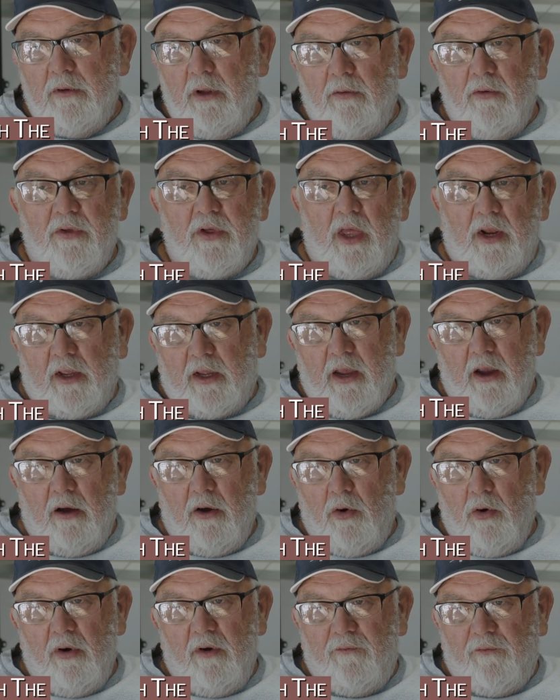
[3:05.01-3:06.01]
It was at a
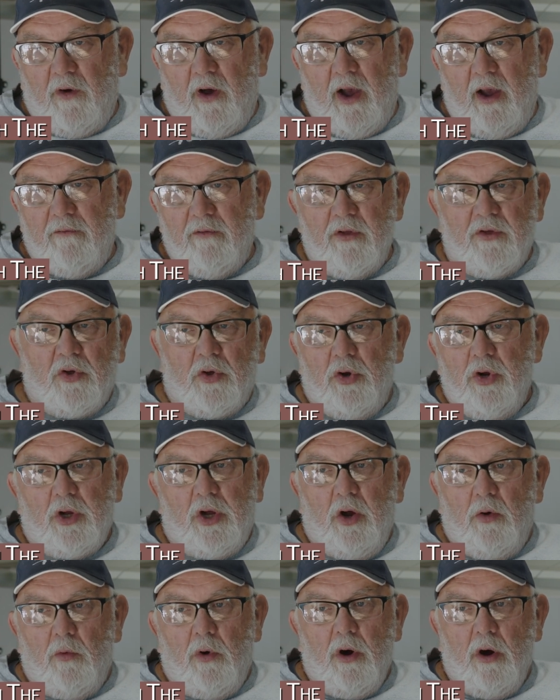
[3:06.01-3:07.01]
category 5, and it's going to
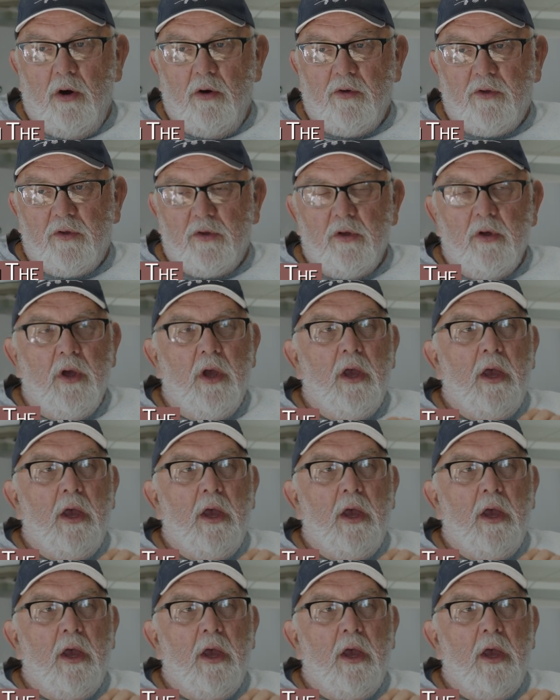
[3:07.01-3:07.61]
get worse,